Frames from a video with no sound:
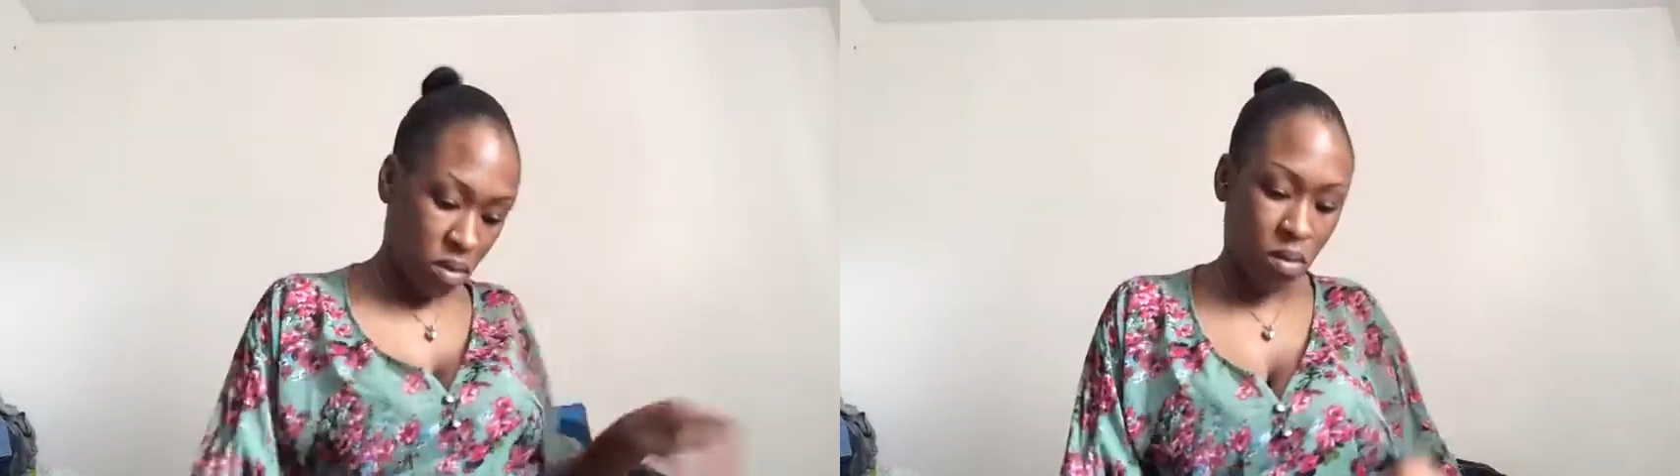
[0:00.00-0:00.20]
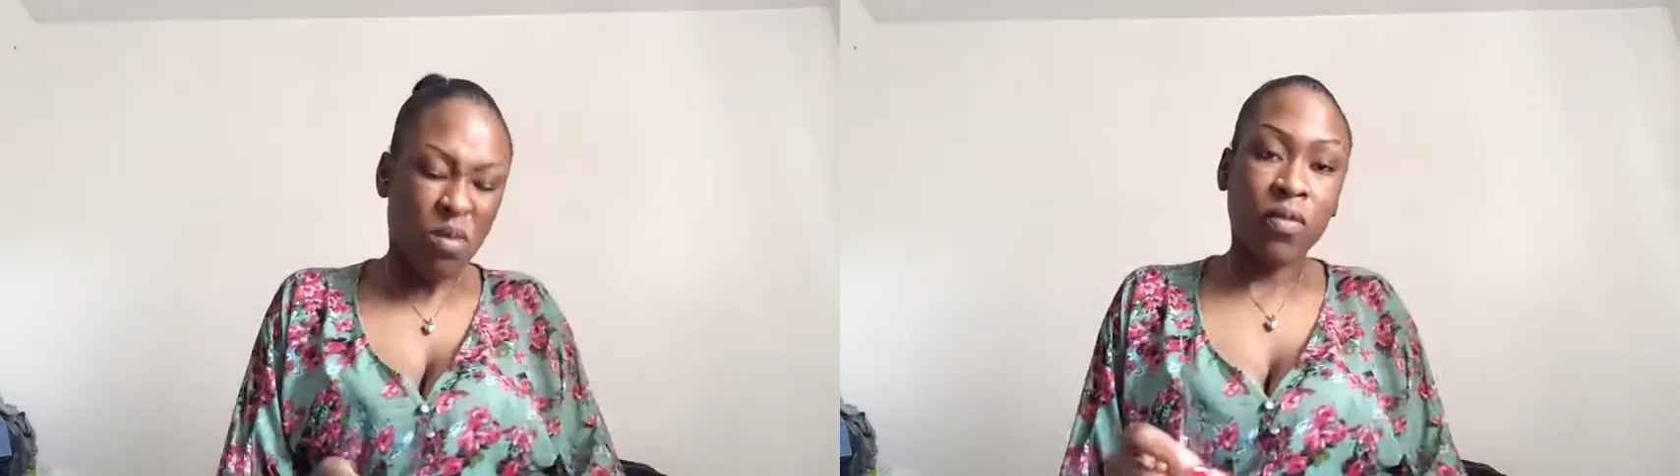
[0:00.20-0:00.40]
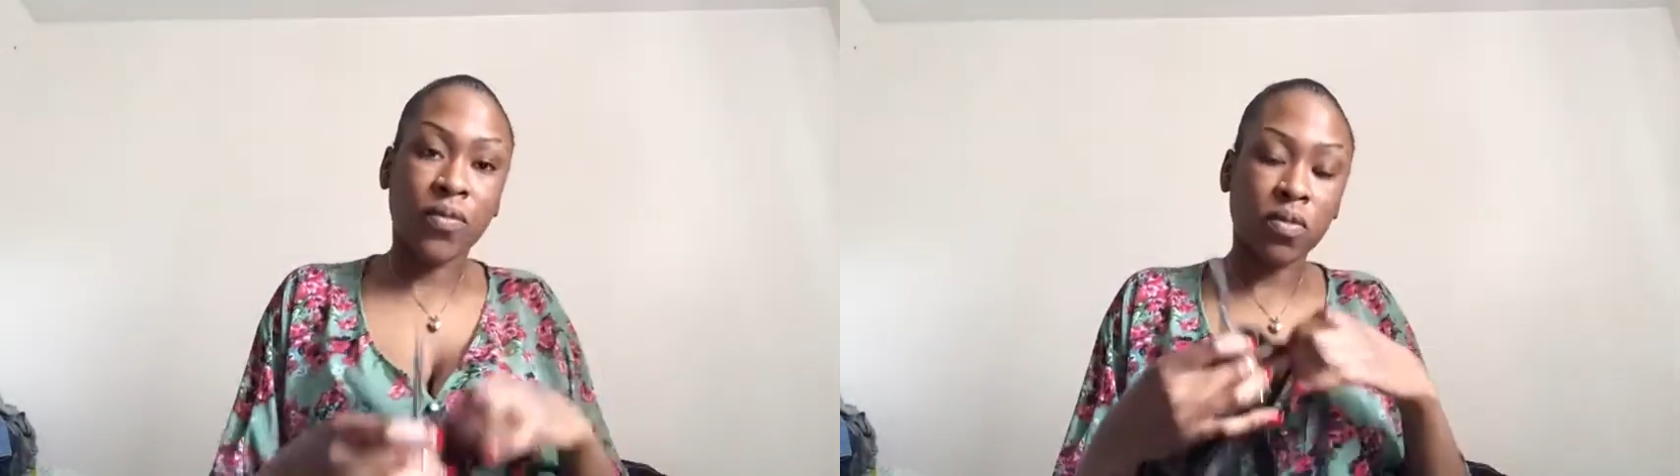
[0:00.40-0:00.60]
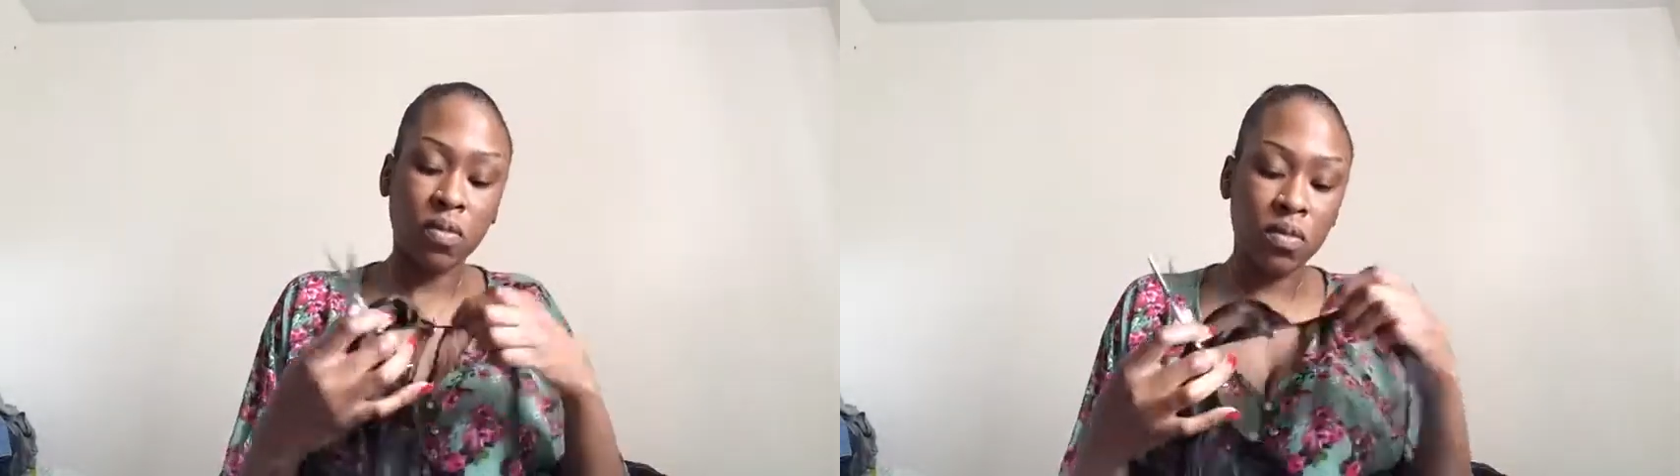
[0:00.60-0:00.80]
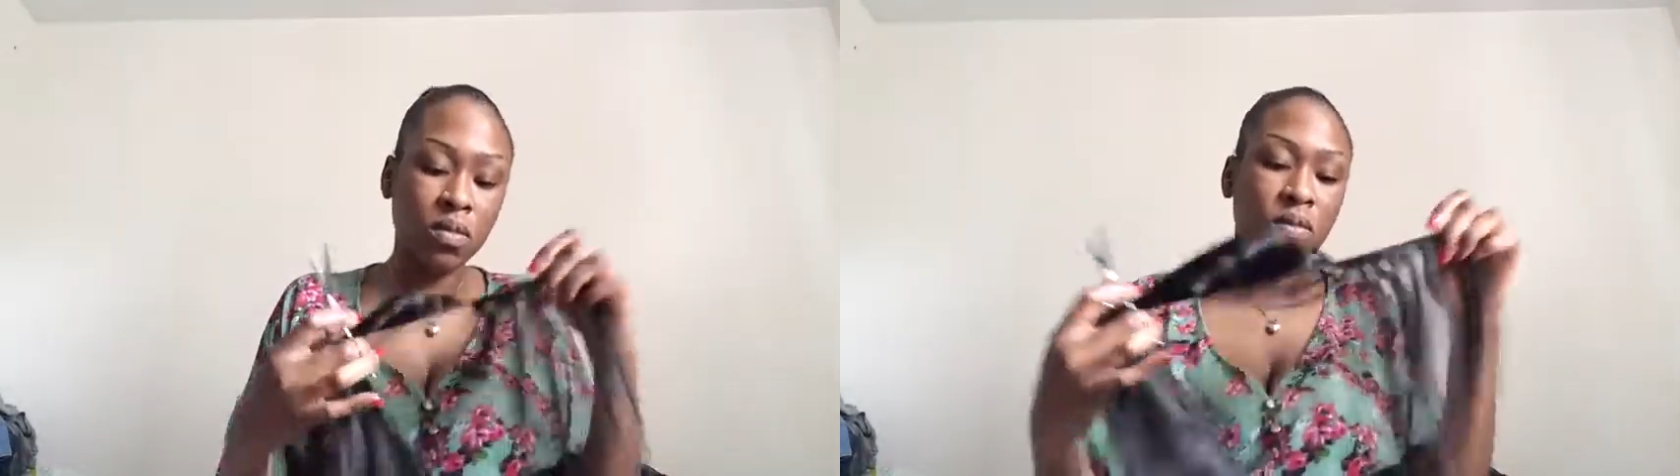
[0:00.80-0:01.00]
cutting them off in
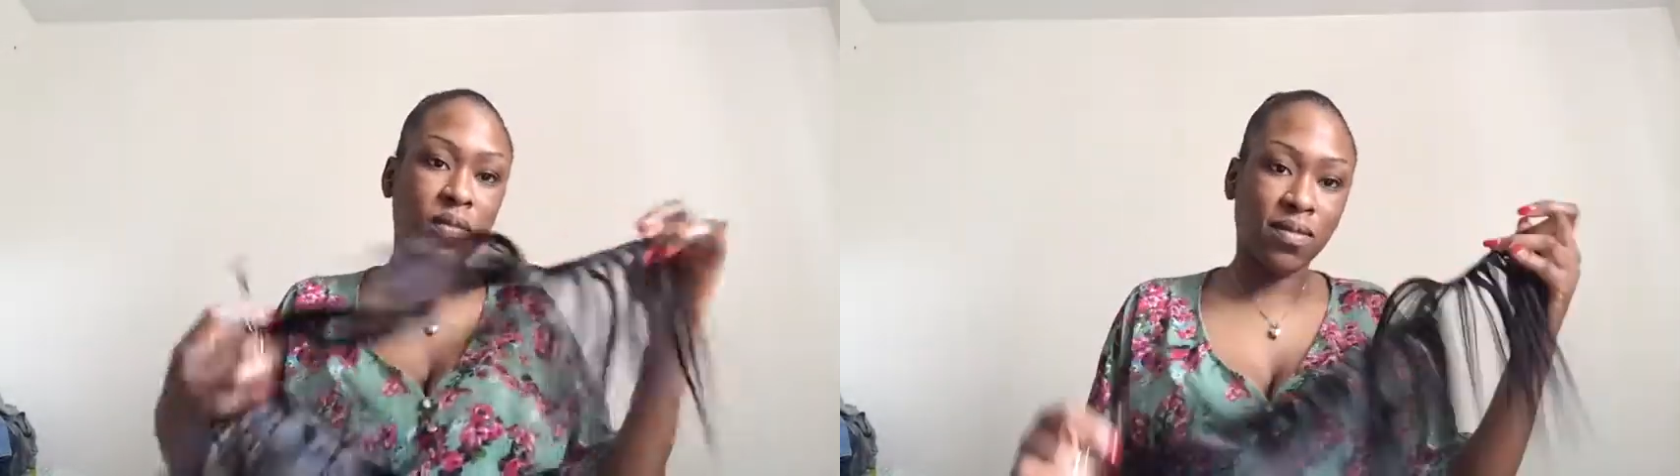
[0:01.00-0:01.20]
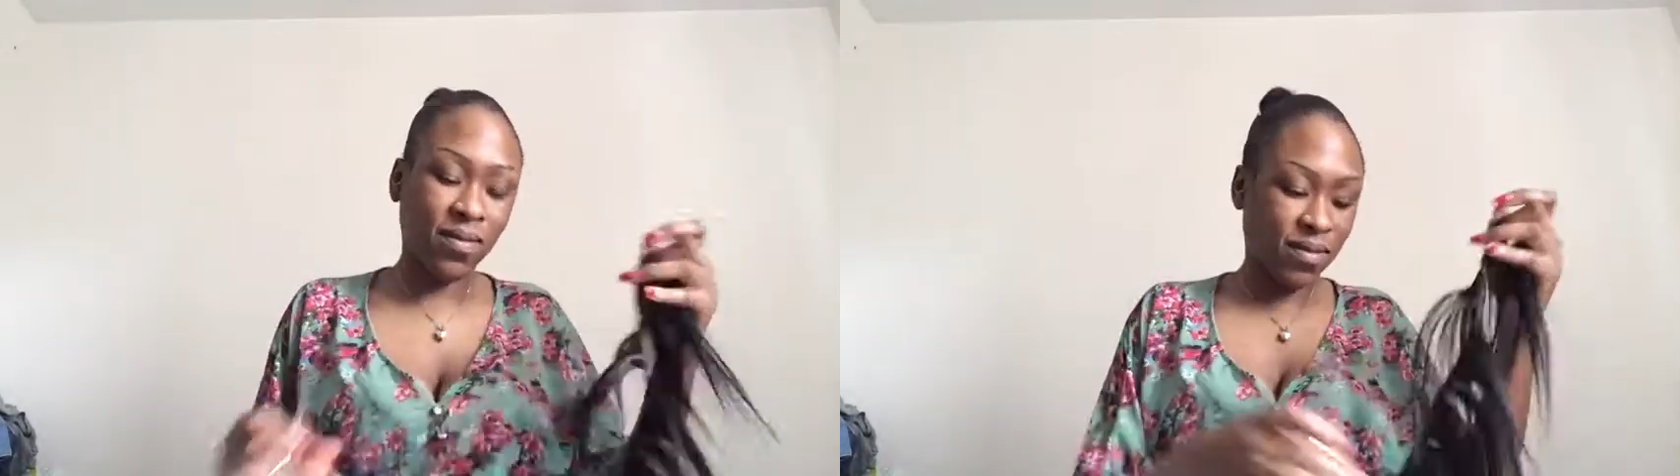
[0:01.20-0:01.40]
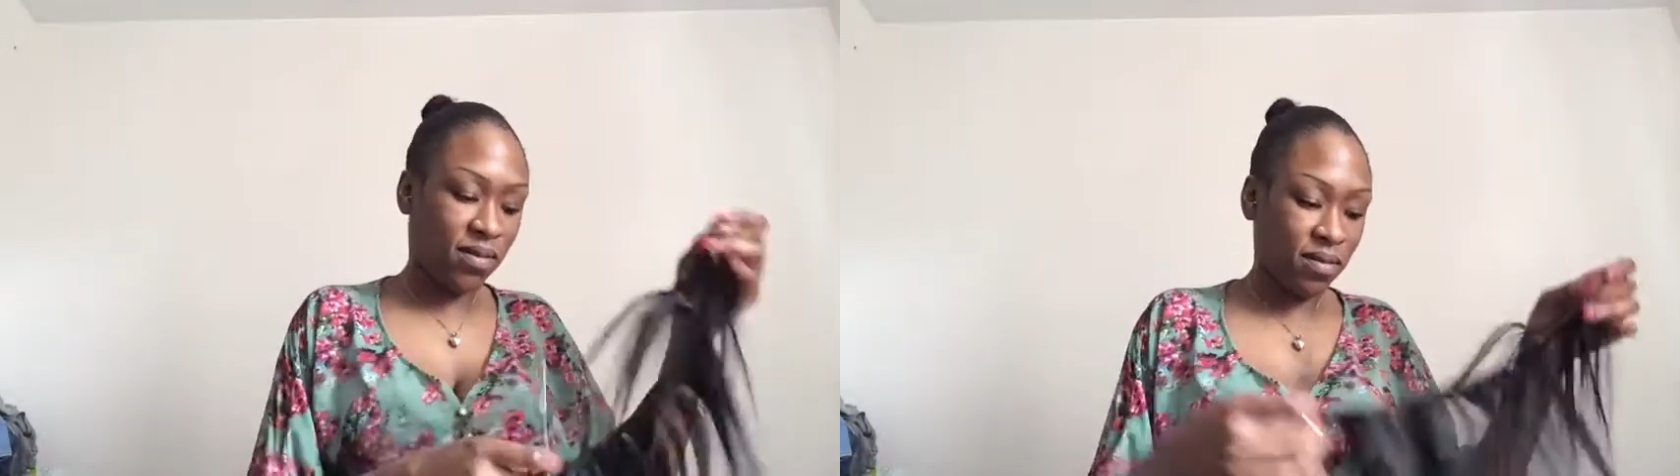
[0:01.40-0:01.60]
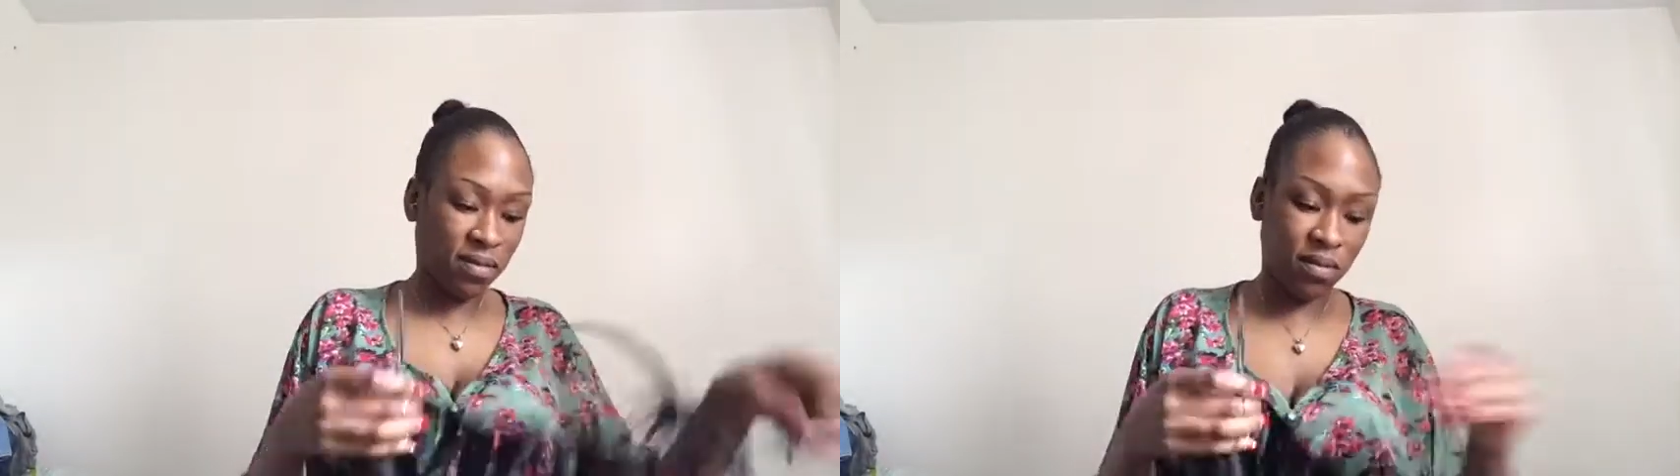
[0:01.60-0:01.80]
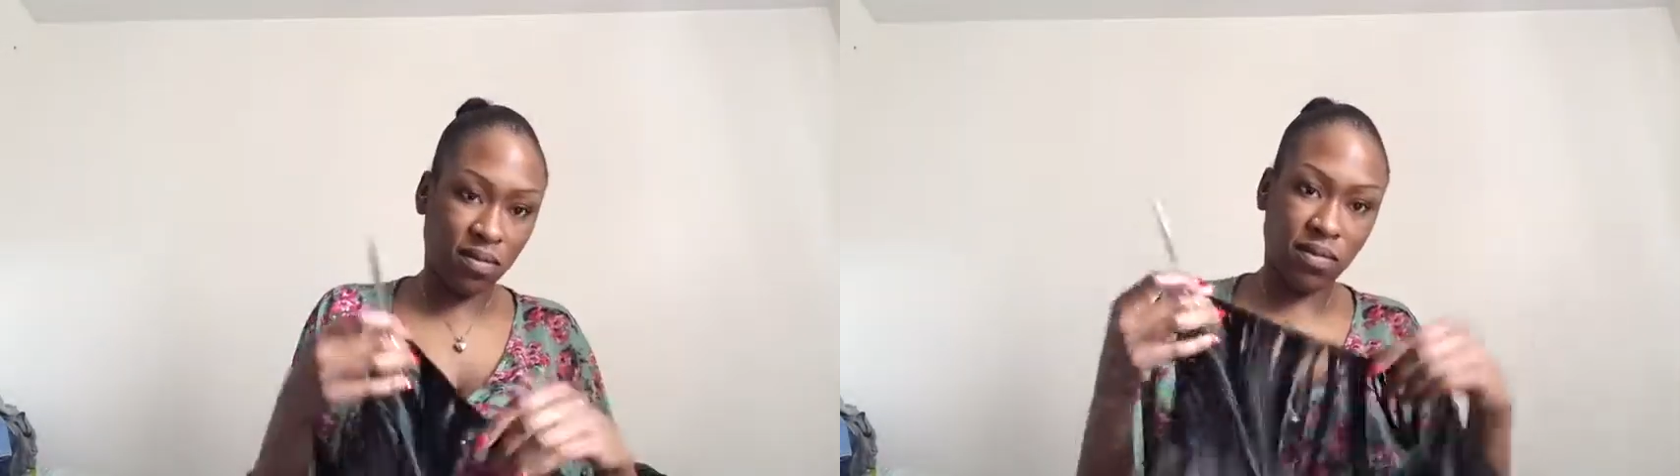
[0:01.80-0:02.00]
small little
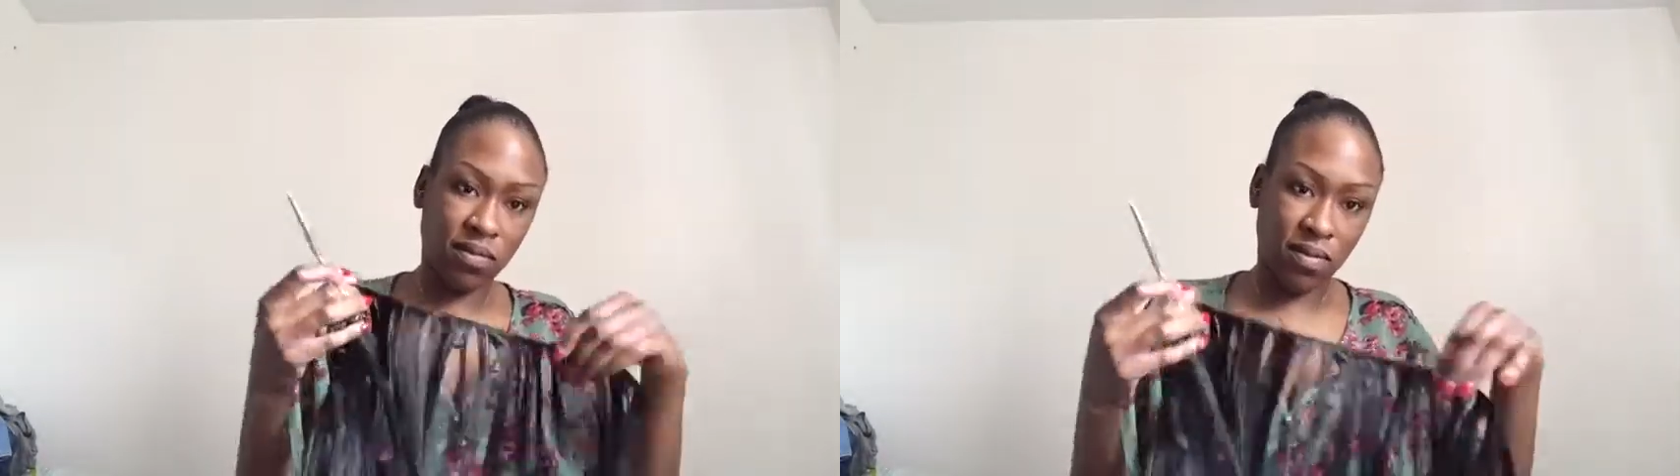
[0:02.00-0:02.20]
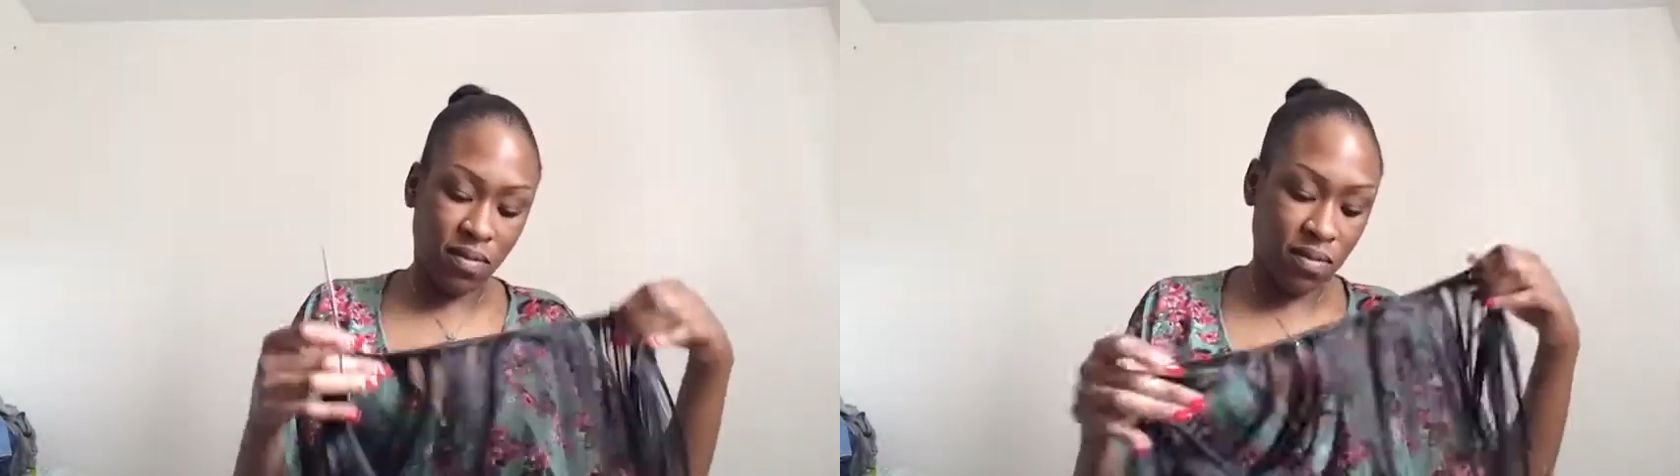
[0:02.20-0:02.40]
sections.